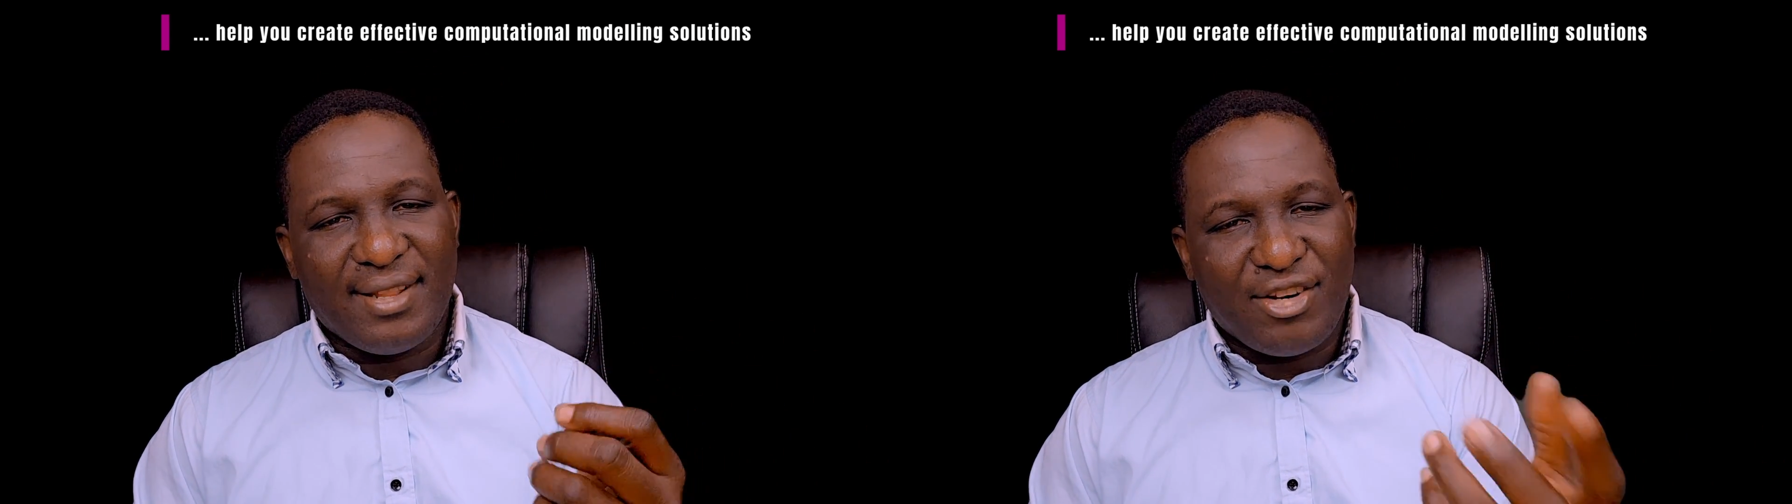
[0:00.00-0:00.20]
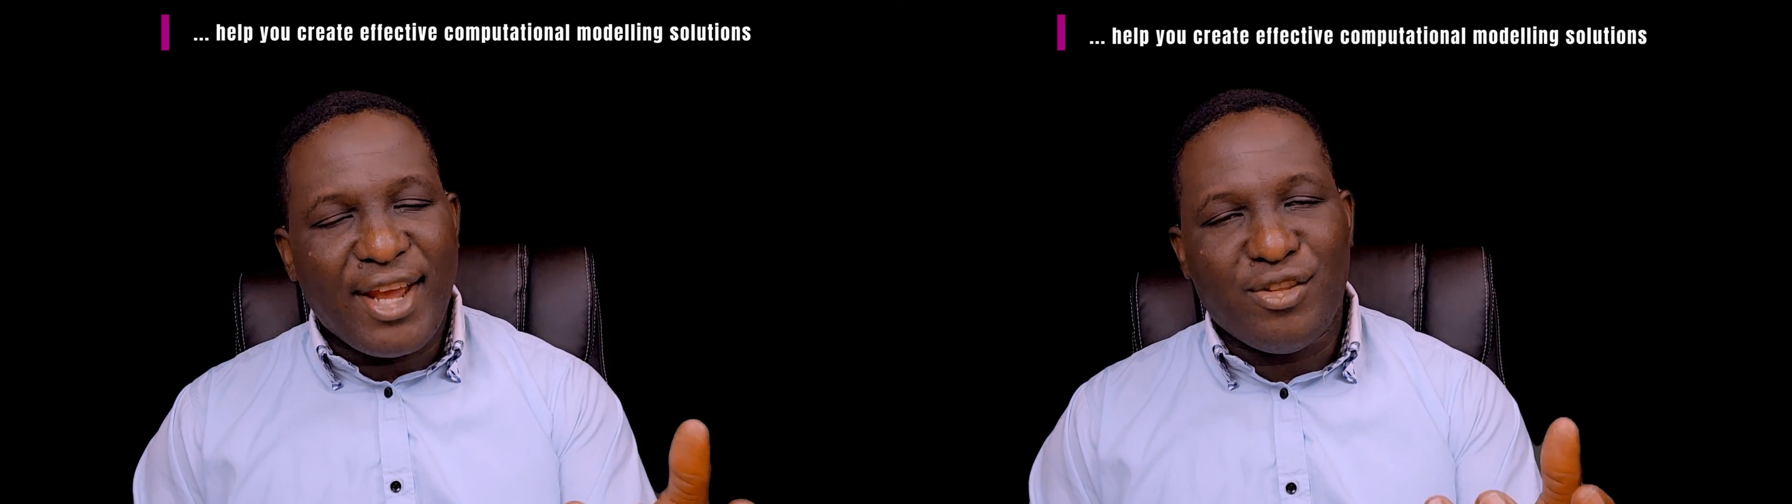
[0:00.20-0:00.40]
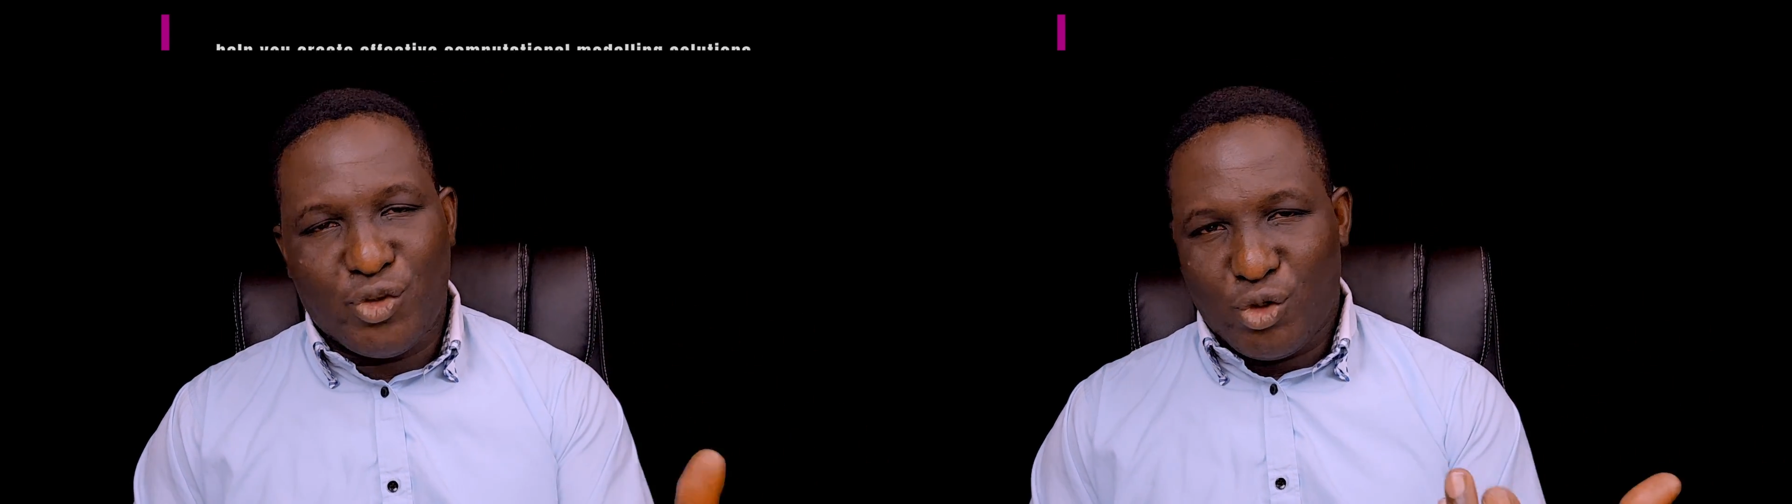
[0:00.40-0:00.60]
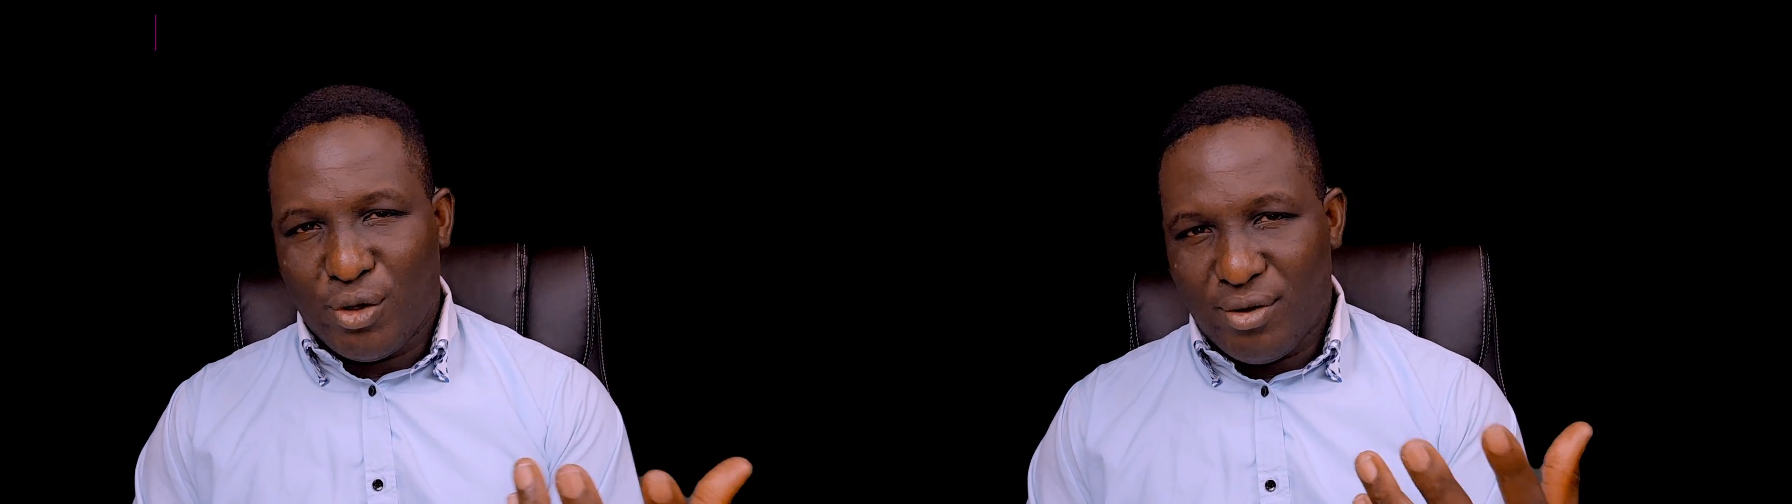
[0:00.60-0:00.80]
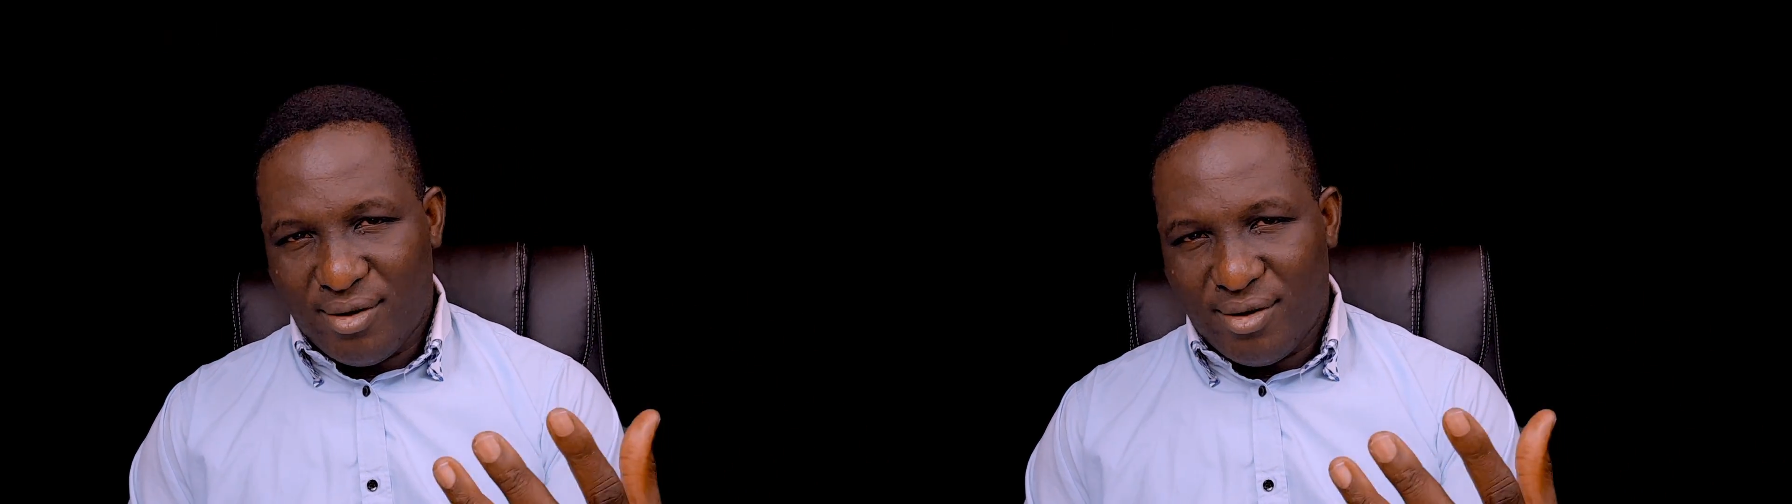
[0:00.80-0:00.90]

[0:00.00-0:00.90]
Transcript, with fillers: uh, trying to show